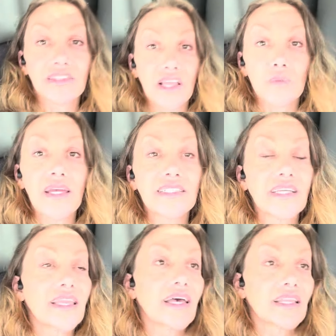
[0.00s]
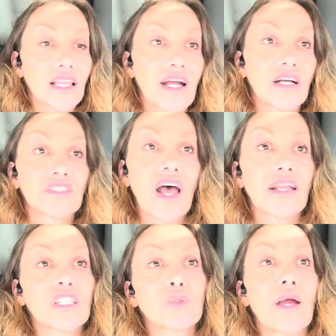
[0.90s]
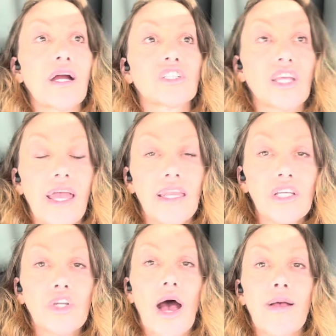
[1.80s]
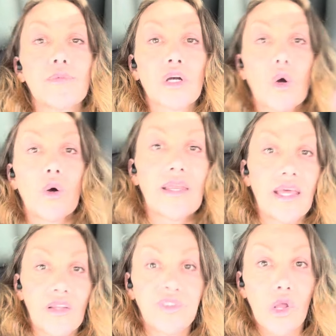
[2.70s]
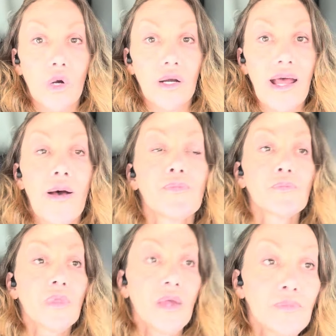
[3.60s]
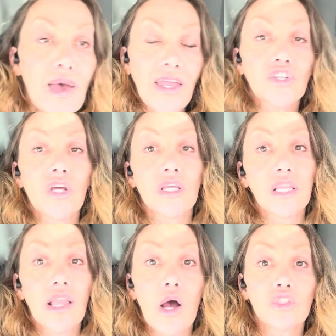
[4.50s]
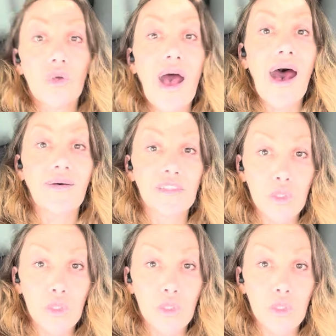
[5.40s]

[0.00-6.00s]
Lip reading: And the reason that there's that disparity, anytime you're going into Florida, make sure the load you have is